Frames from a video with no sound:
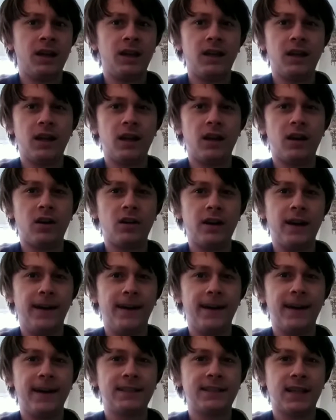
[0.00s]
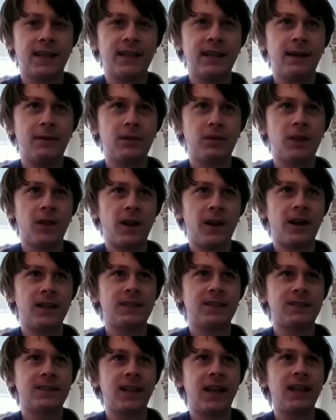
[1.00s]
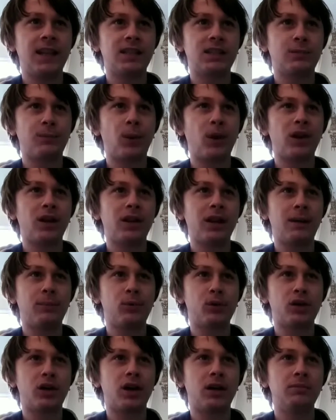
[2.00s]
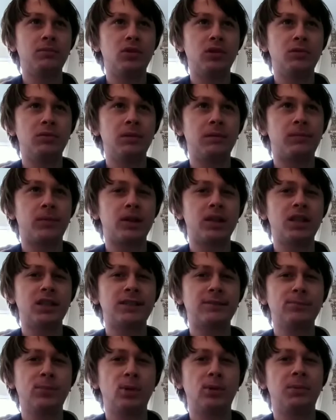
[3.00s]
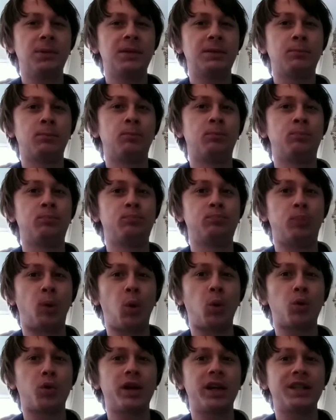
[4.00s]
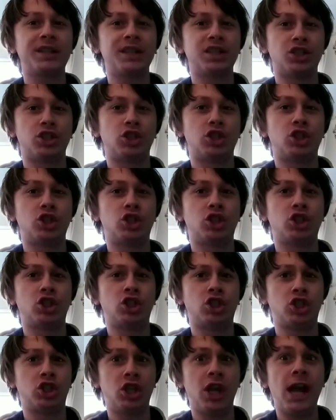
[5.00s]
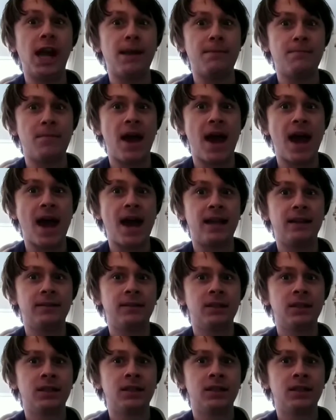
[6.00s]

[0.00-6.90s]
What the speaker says: You know, guys, I never thought I'd say this about a Leprechaun movie, but this movie's boring as shit, man.